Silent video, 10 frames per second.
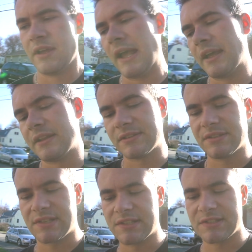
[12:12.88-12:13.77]
and
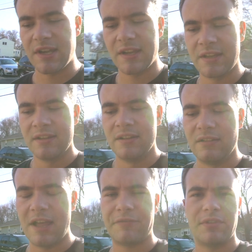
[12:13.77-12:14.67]
since I
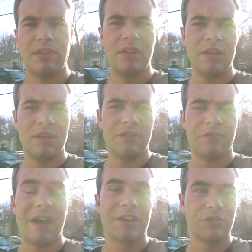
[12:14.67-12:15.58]
left the
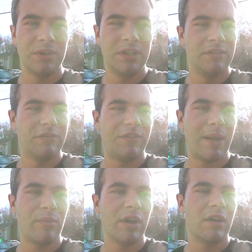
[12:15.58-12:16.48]
factory
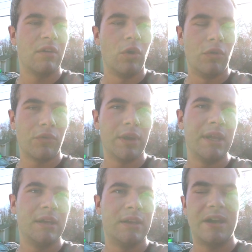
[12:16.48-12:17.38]
fabric over
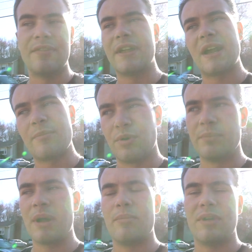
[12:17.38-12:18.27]
it and then I
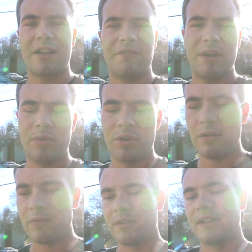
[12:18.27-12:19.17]
put my black fabric
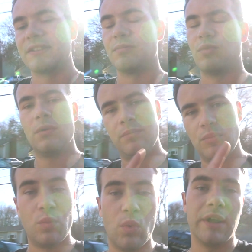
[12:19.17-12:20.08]
over it, that's, well,
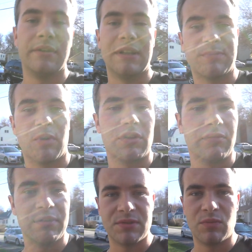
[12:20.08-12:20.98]
one, that's part of
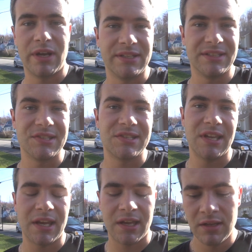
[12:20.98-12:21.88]
the reason why it didn't
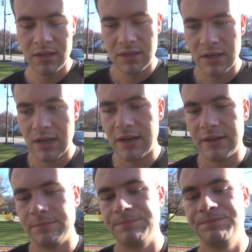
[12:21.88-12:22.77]
stick,
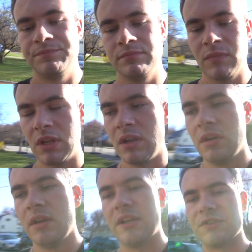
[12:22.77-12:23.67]
and
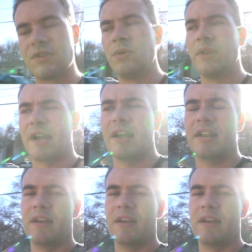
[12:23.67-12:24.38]
two, that kind of